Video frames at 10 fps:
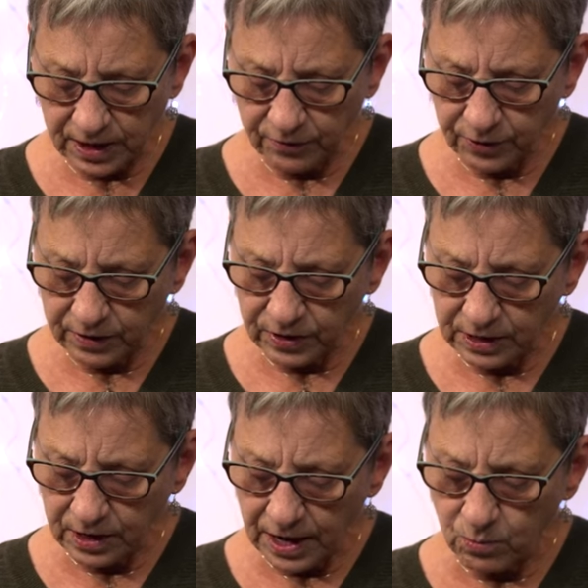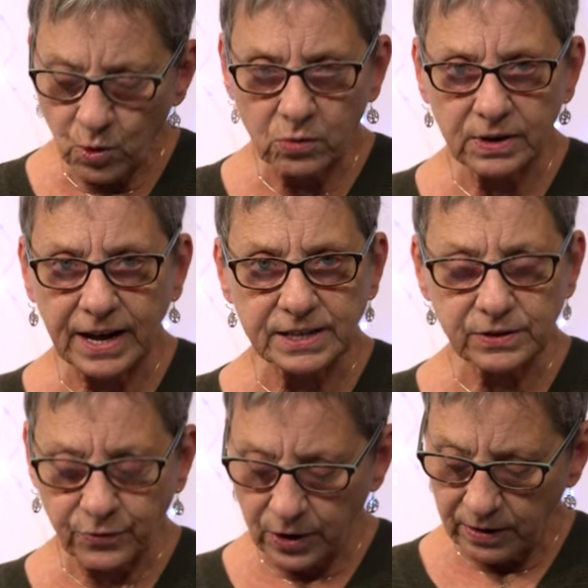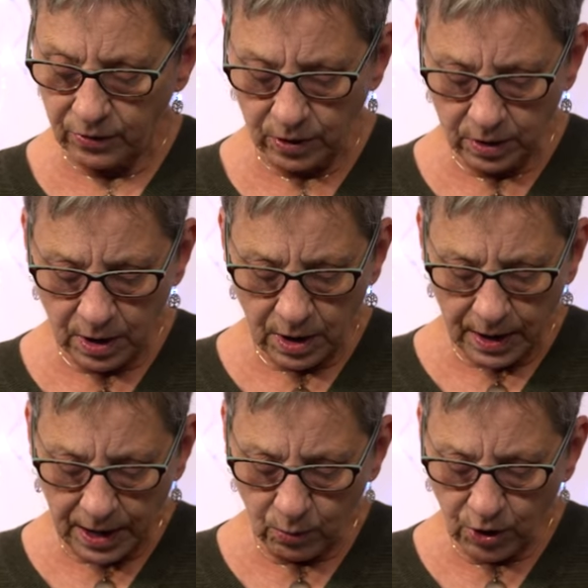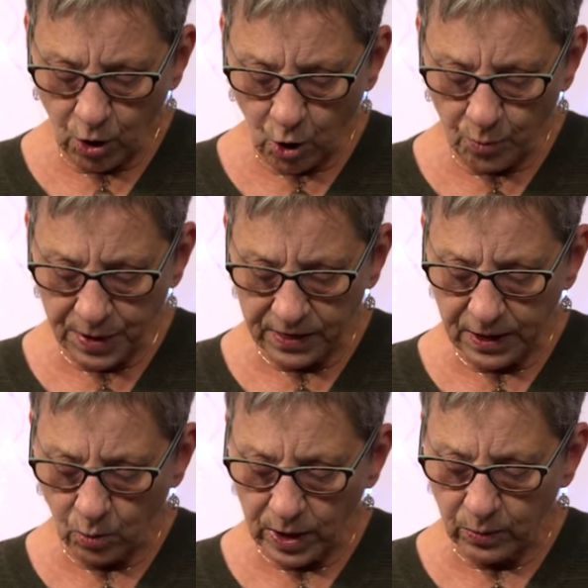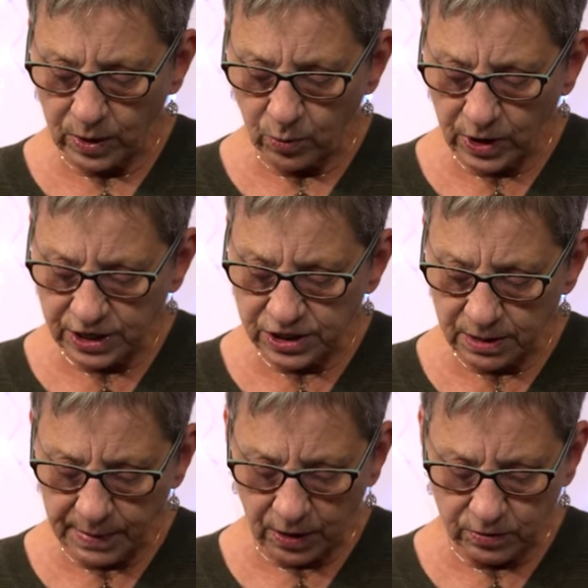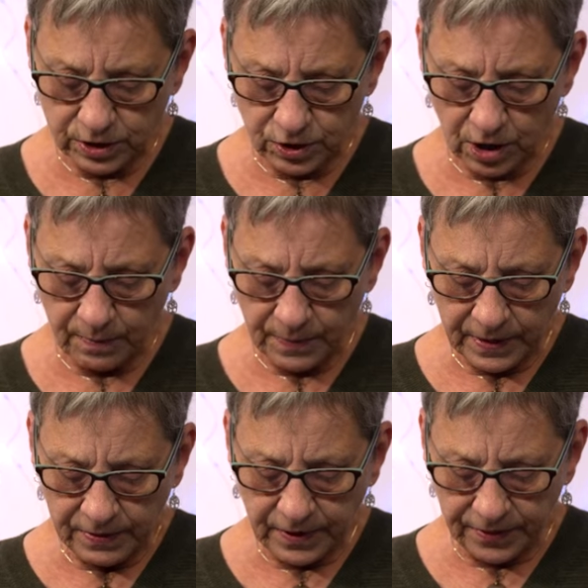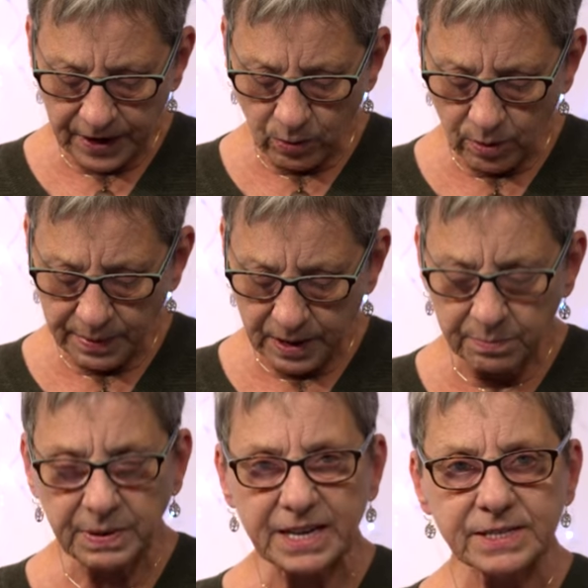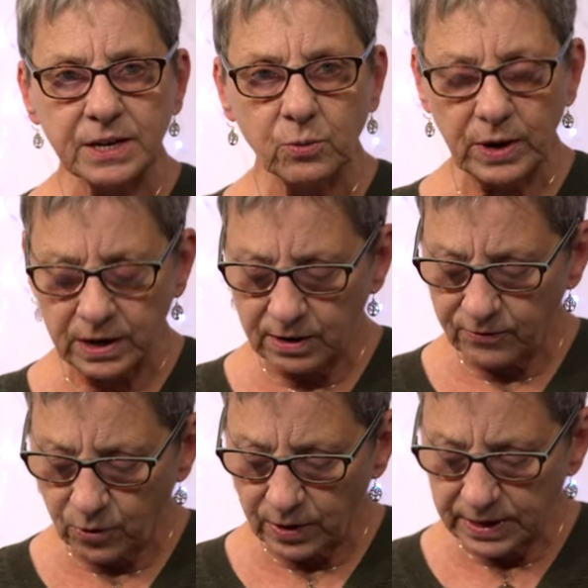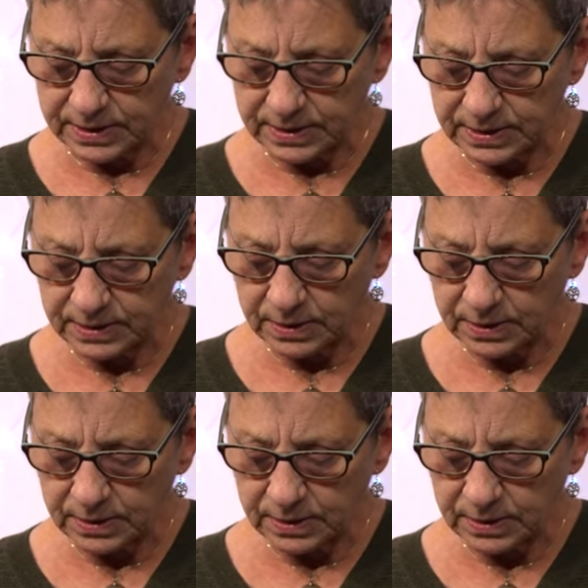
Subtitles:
the effort of the climb won't last forever, and we're hoping that when we reach the mountaintop, that there will be a blessing waiting for us.